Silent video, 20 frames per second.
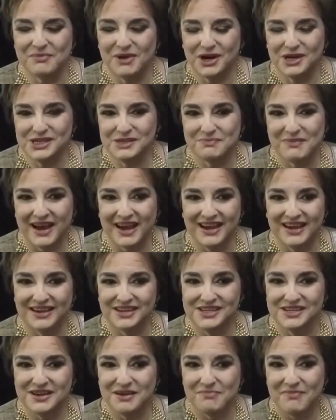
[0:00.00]
Marked my
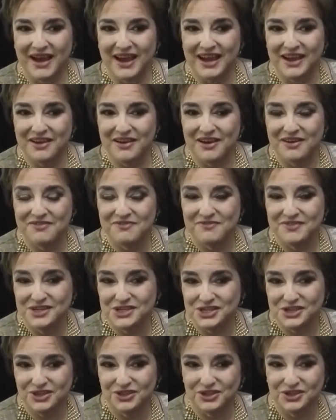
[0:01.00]

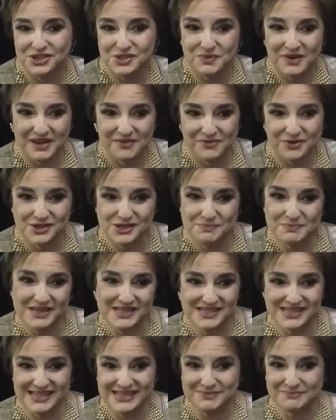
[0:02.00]
official 21st
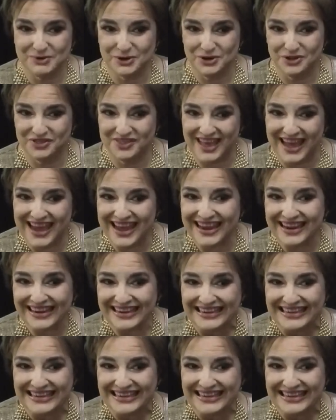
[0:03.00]
business birthday.